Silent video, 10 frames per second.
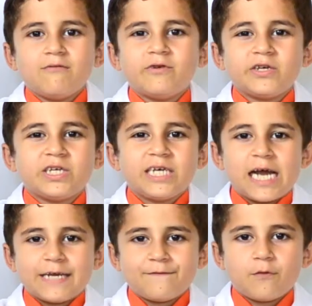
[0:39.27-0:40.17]
which
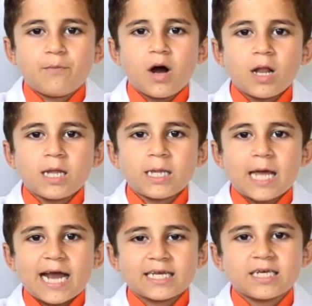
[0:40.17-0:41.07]
stands for
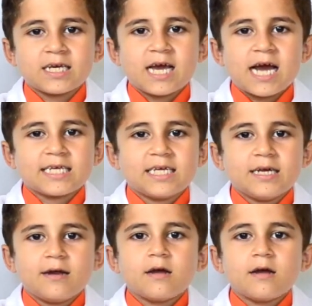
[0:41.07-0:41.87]
polylactic acid.